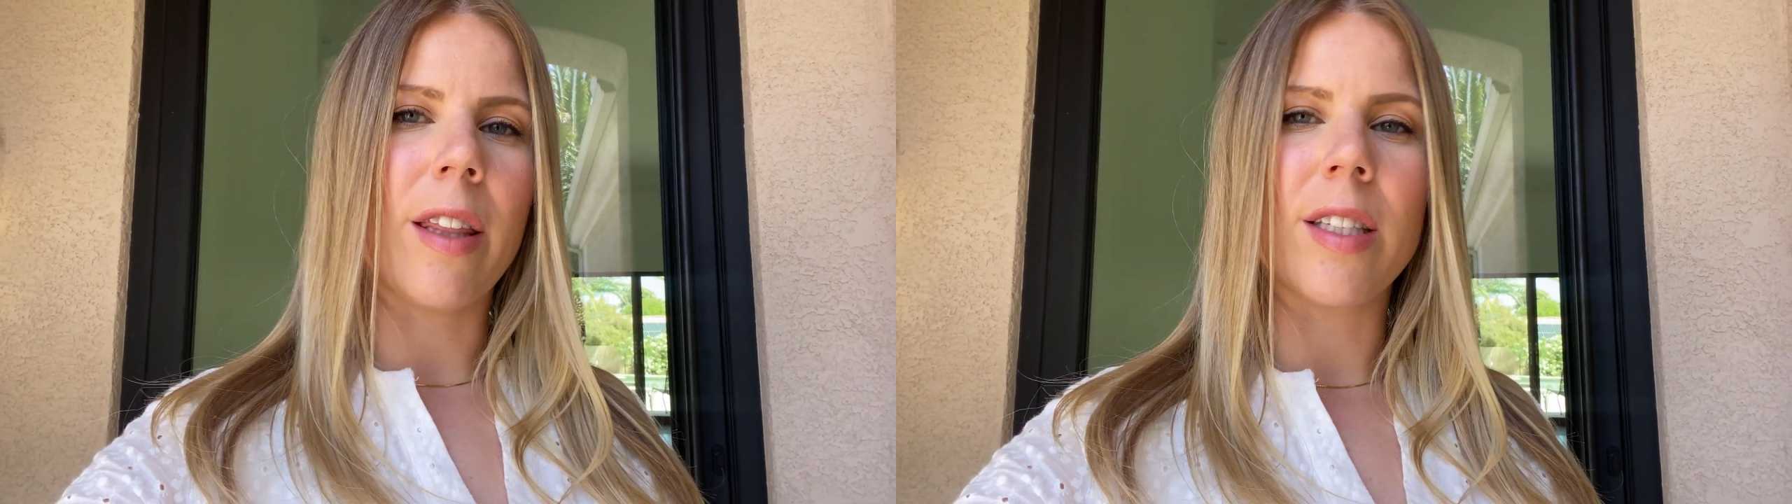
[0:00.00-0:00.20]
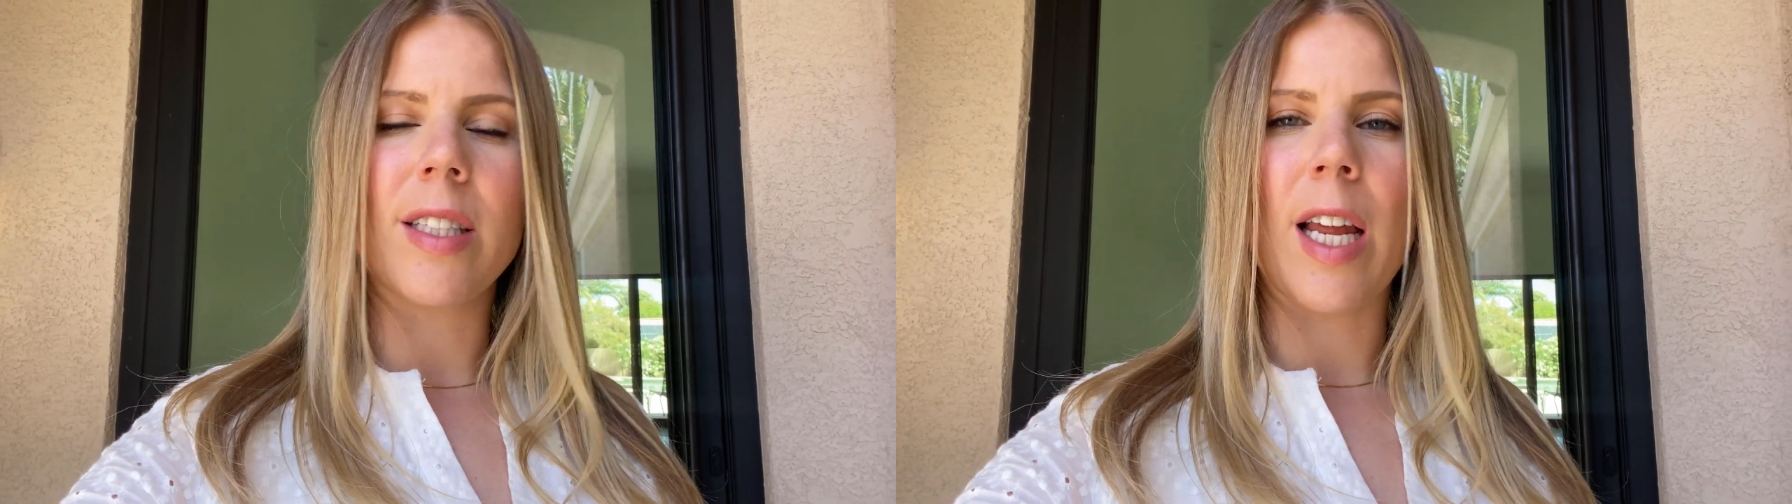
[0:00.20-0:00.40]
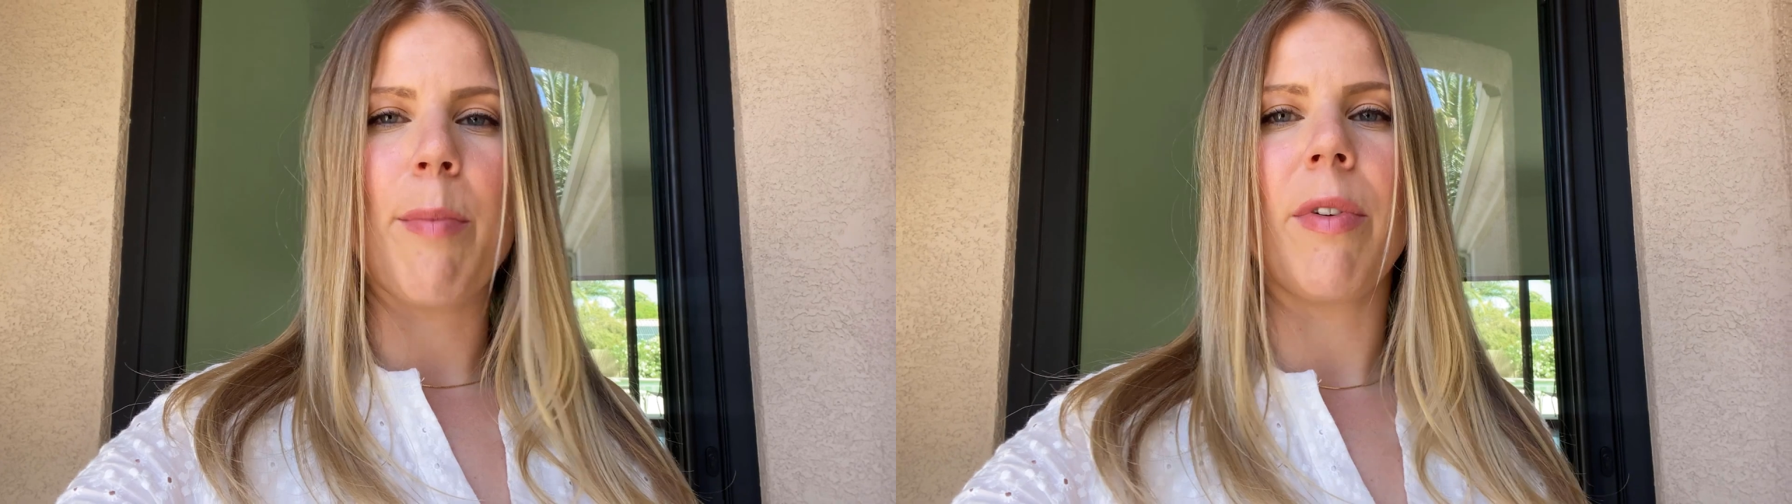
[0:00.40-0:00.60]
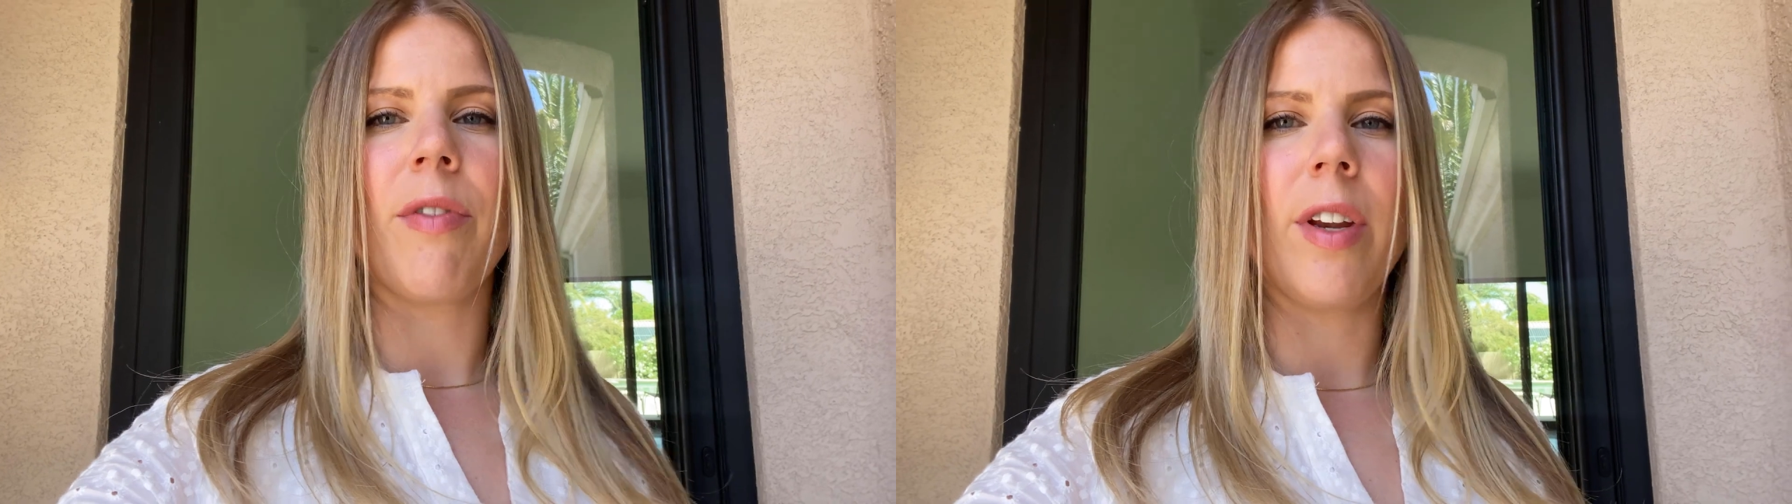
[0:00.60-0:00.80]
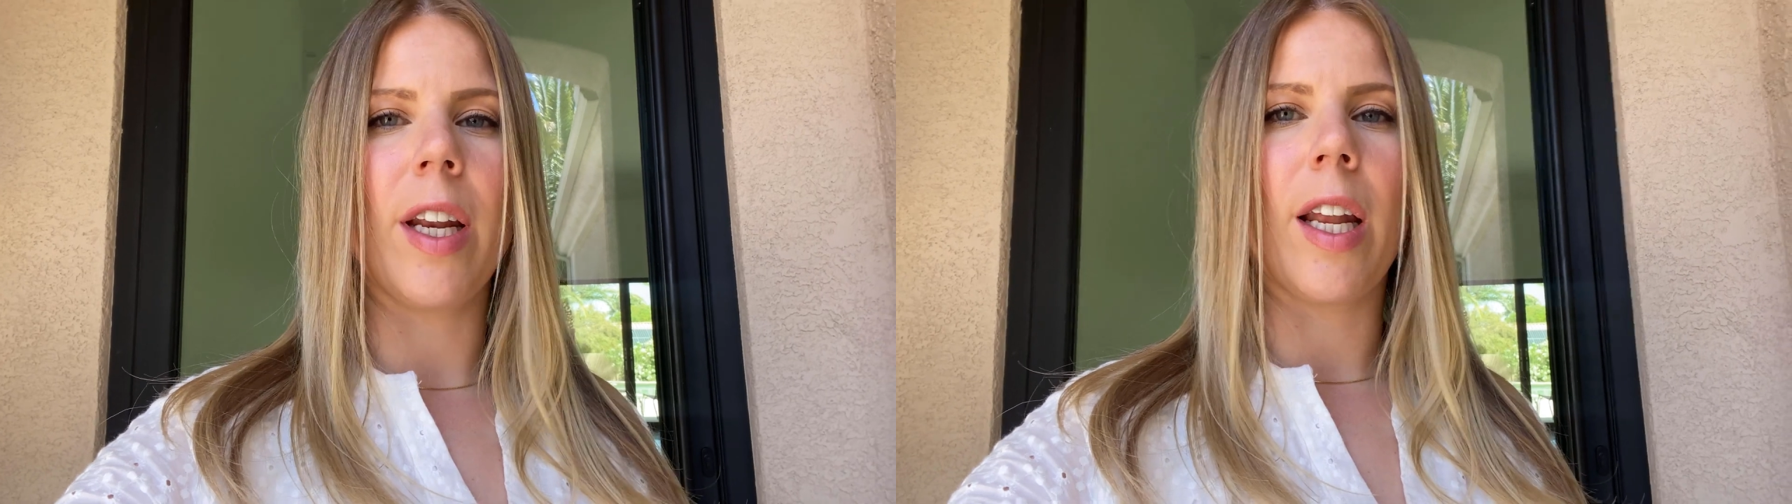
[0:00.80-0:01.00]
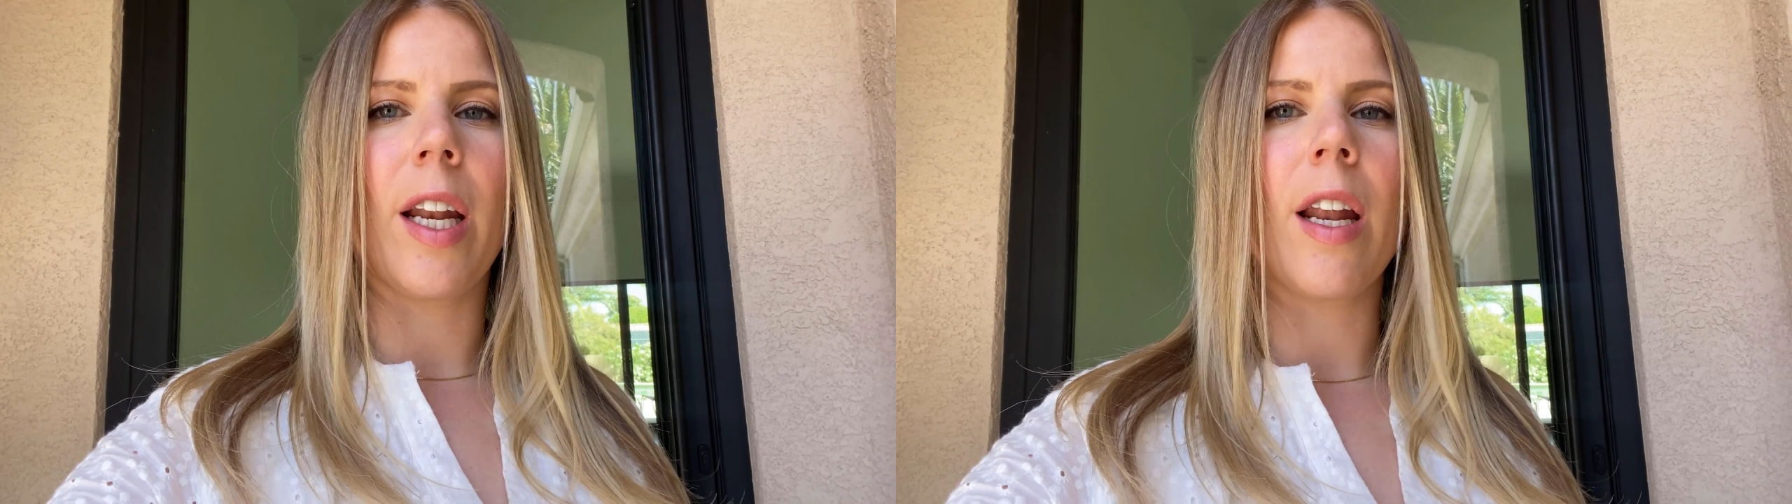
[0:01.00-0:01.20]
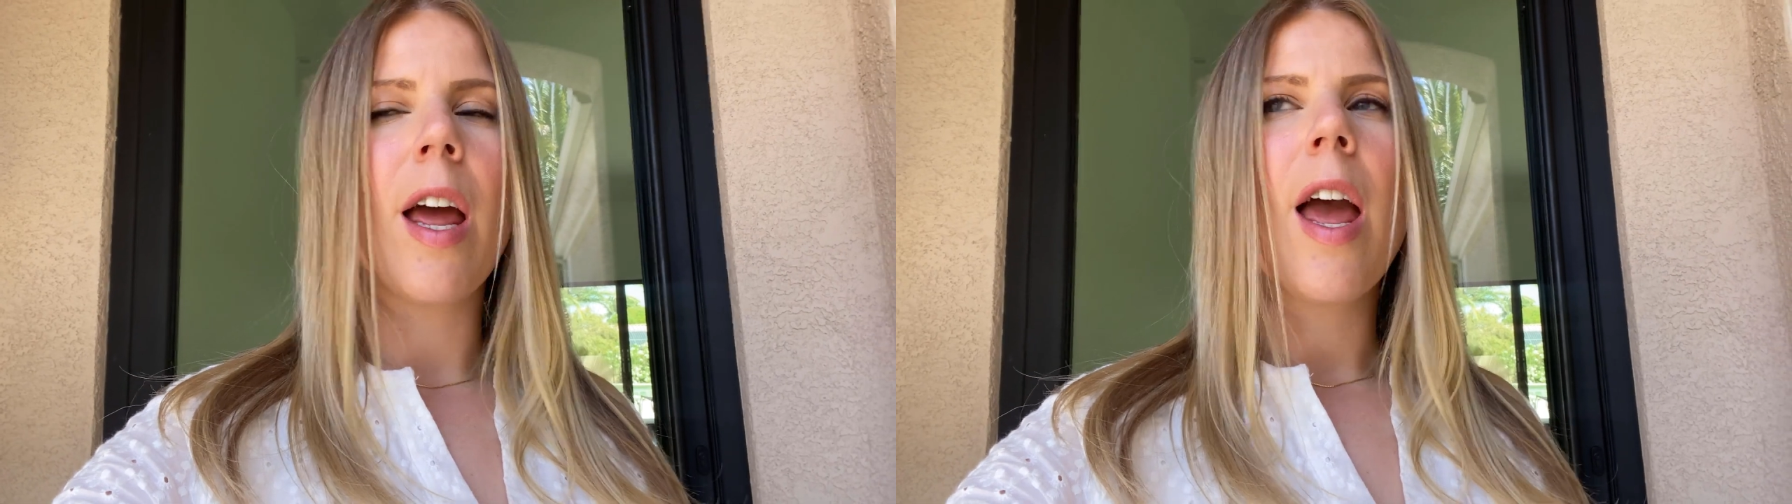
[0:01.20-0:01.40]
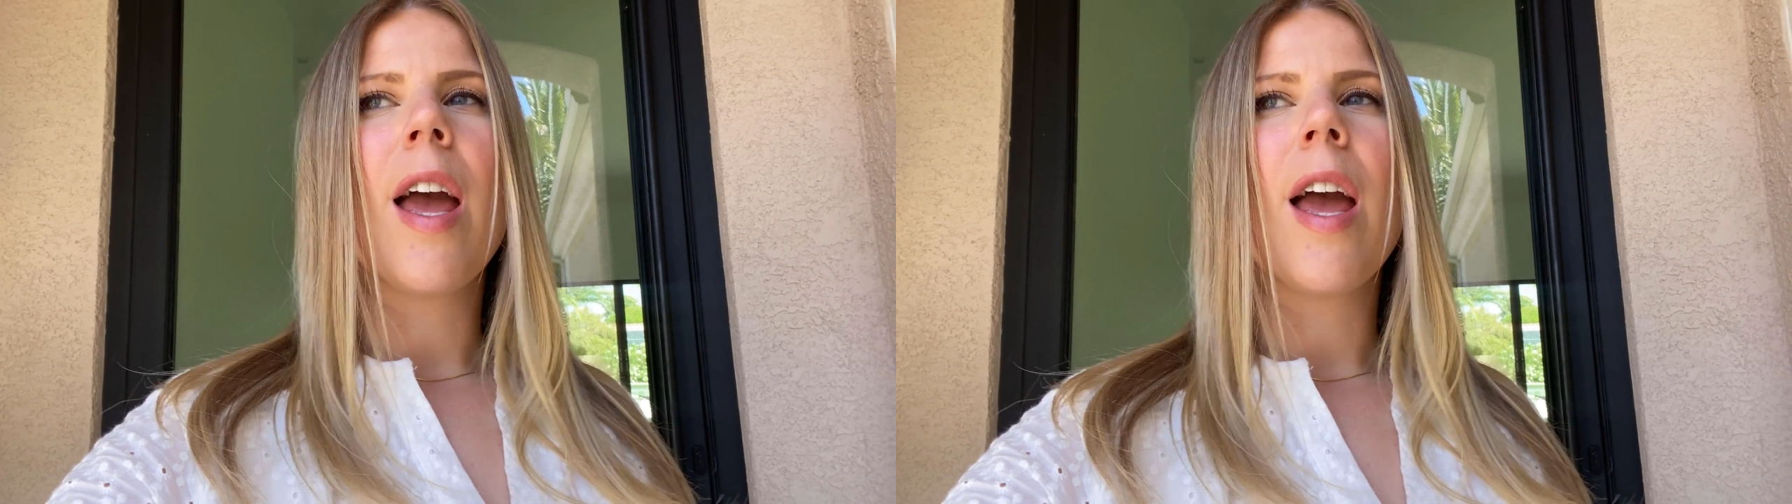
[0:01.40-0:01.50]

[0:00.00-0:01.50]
the step if needed.